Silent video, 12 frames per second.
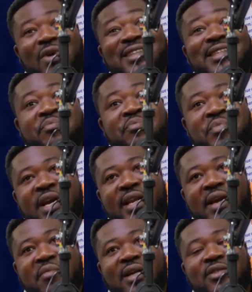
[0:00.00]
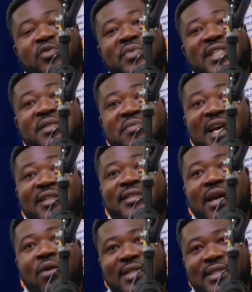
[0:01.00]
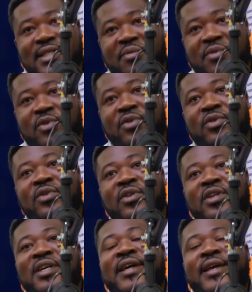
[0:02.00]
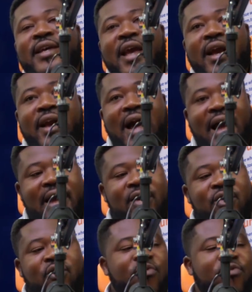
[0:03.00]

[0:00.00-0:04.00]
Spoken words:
what's embedded but ubit me a say what's em. Yeah, cut and call